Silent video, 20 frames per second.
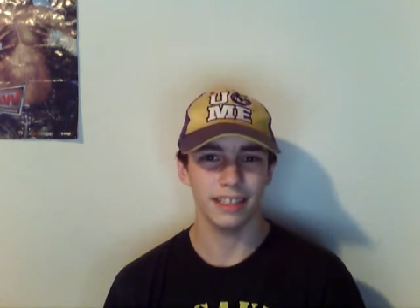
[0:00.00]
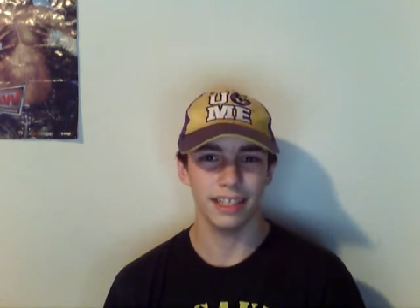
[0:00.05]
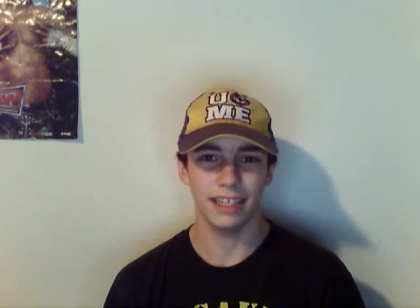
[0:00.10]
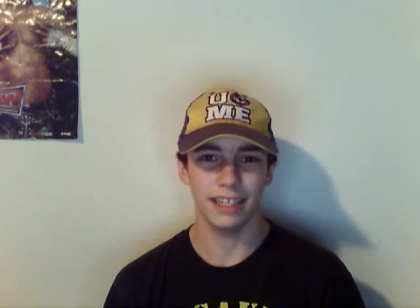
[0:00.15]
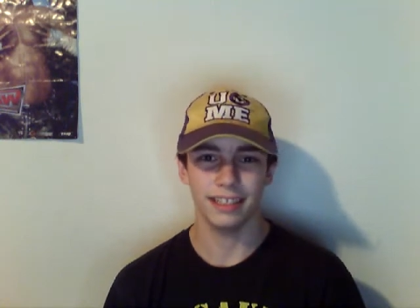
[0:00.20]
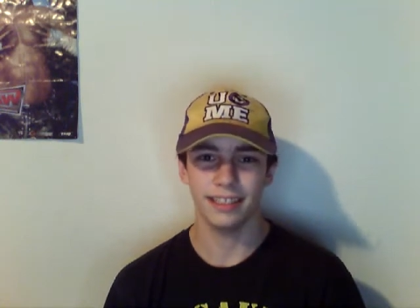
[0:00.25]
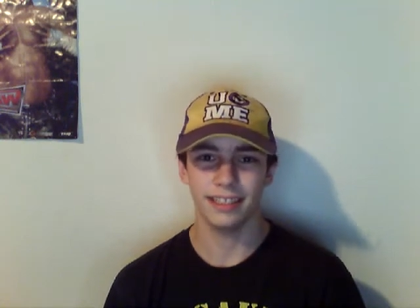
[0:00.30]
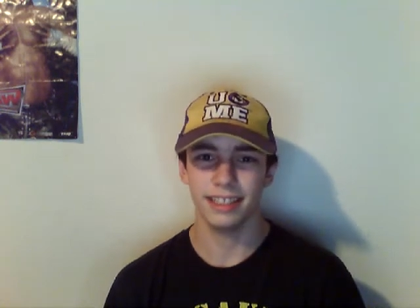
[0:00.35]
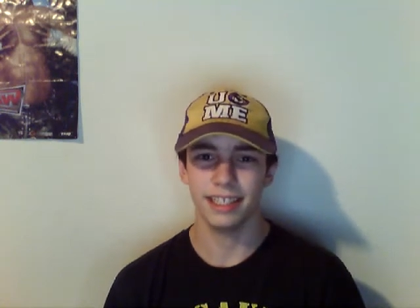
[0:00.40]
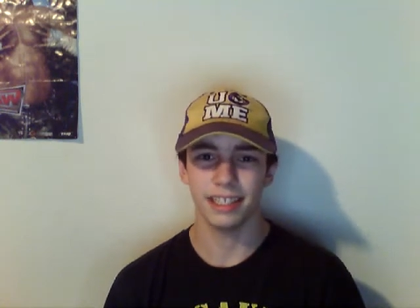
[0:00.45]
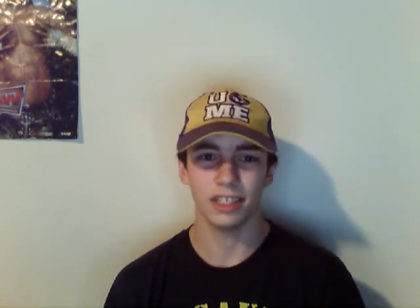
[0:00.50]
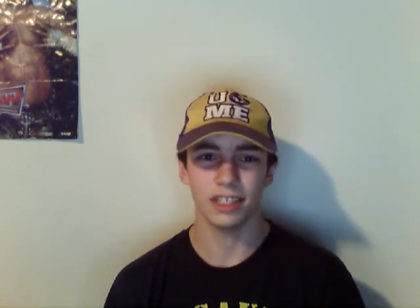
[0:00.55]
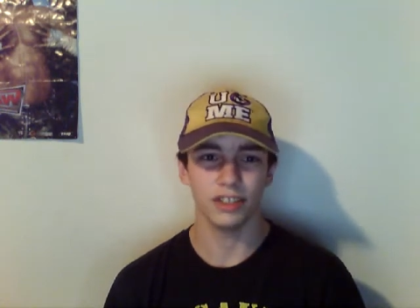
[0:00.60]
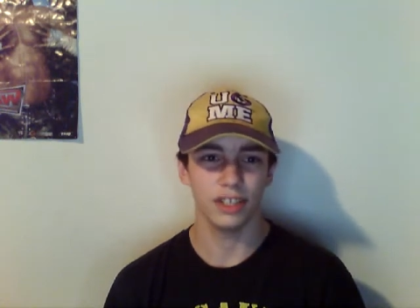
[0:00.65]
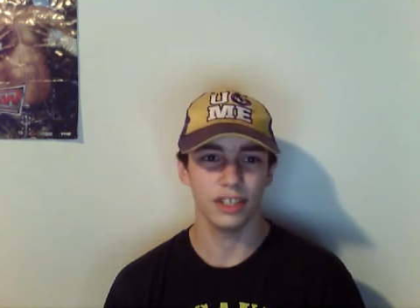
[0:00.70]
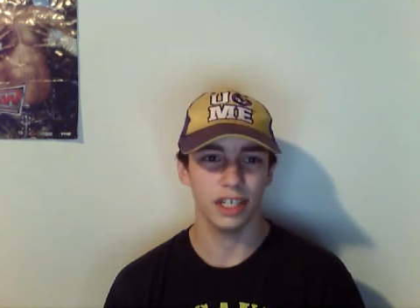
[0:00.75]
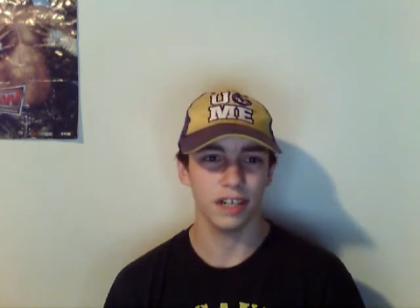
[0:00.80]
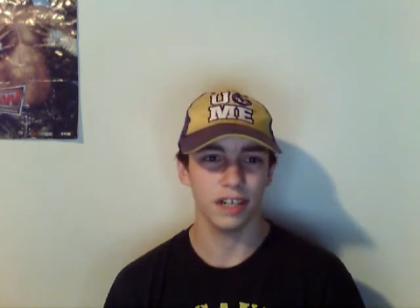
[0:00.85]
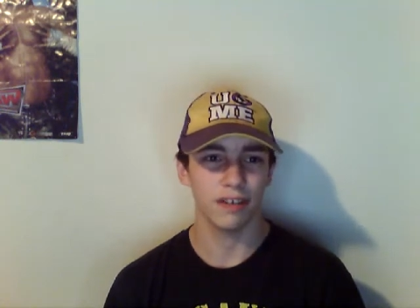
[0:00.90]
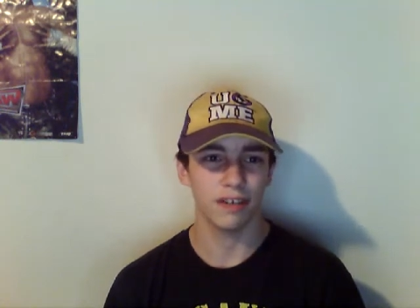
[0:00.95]
Is he in
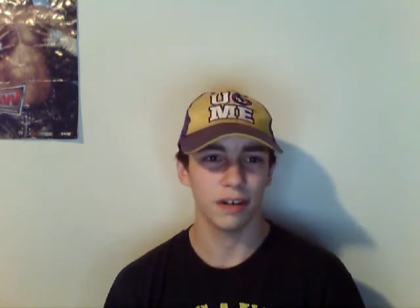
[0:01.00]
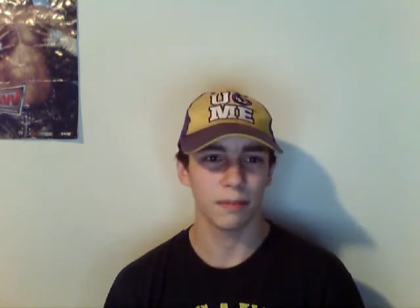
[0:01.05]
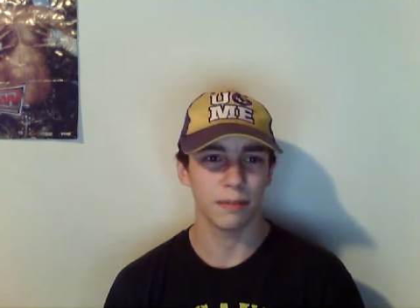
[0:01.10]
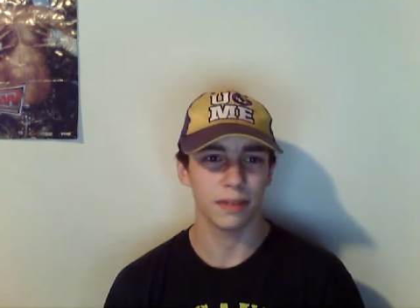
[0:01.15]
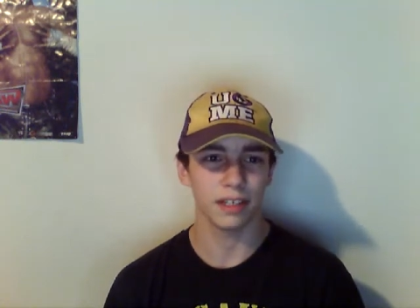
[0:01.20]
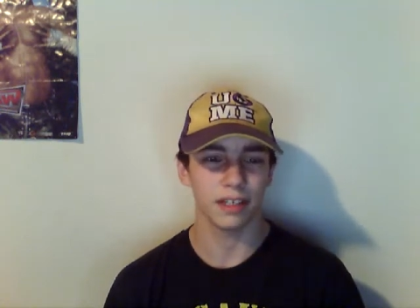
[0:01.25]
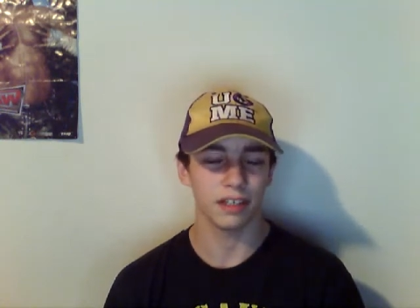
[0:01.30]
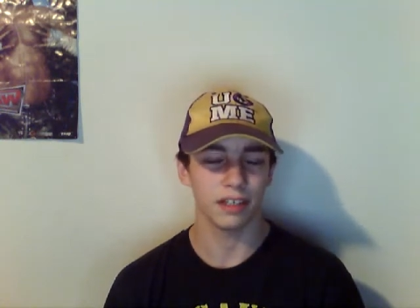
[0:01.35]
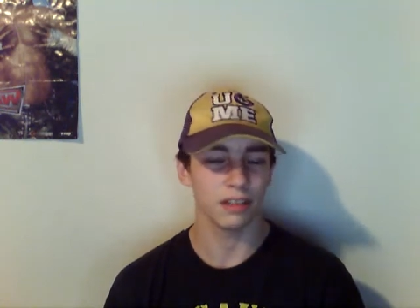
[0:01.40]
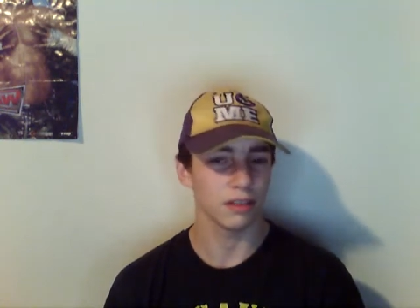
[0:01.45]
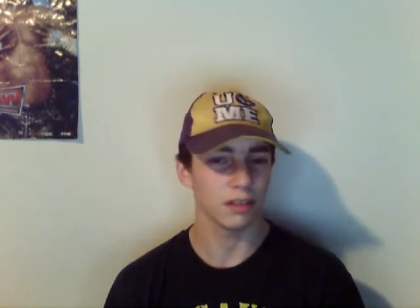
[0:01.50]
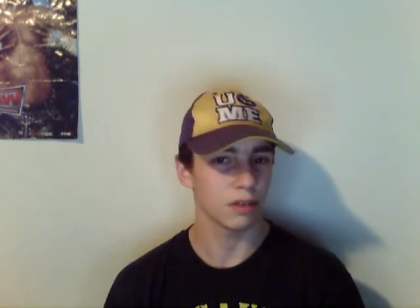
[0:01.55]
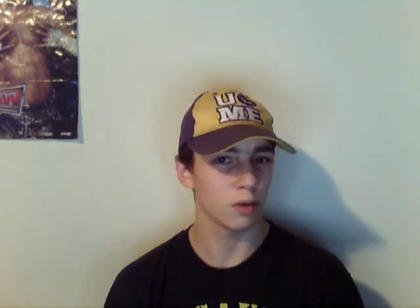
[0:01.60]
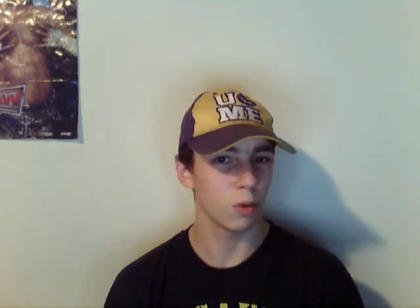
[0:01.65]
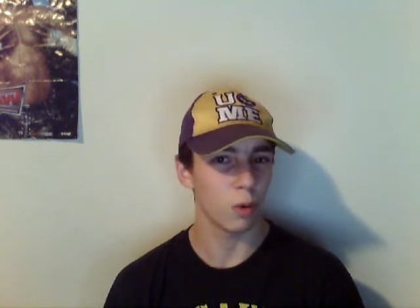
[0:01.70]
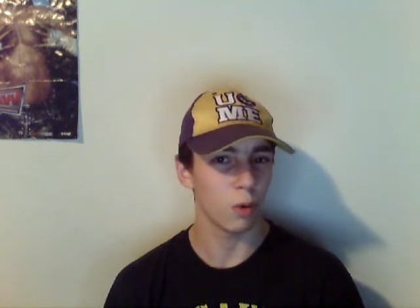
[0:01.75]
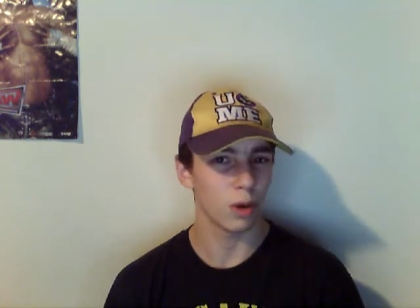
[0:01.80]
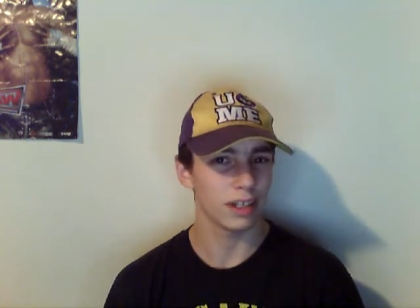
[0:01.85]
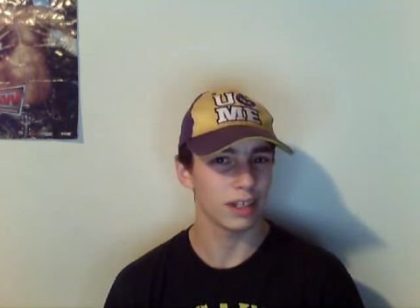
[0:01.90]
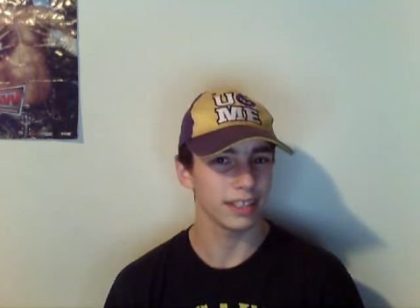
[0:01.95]
jail from his
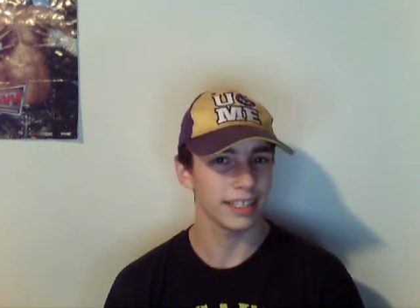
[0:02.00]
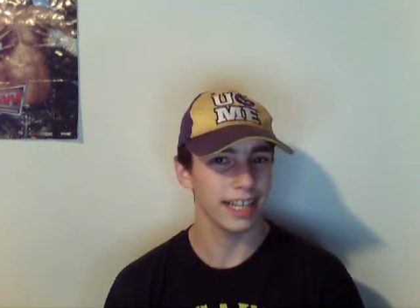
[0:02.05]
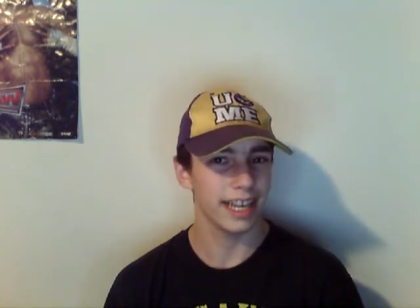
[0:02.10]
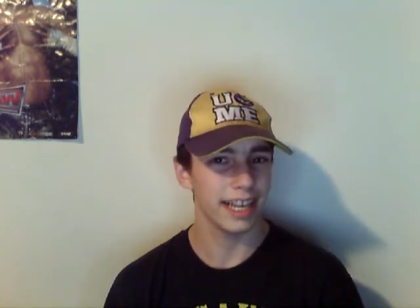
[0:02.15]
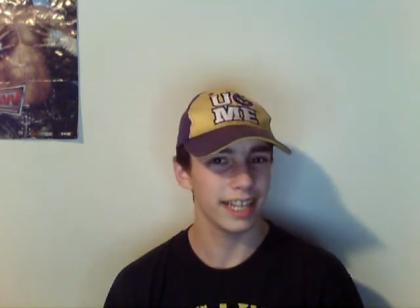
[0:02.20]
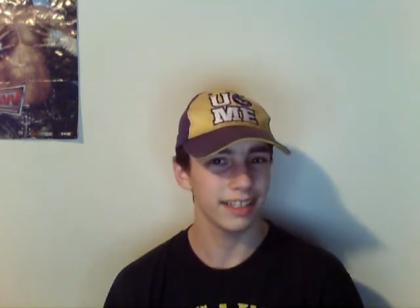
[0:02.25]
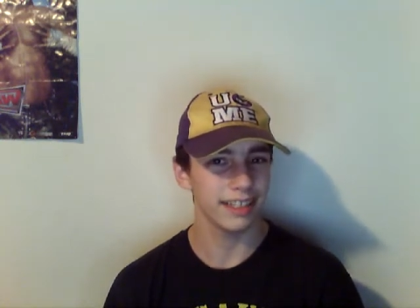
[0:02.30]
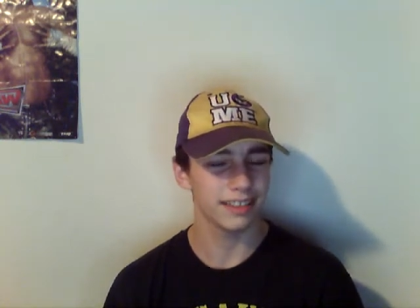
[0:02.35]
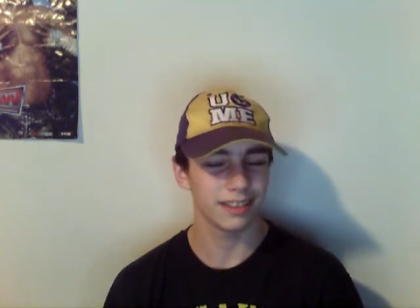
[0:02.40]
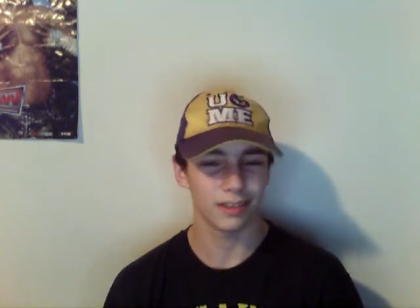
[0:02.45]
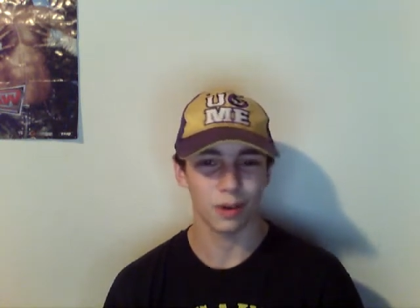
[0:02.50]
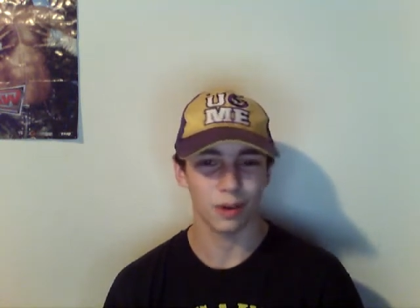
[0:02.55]
court dates,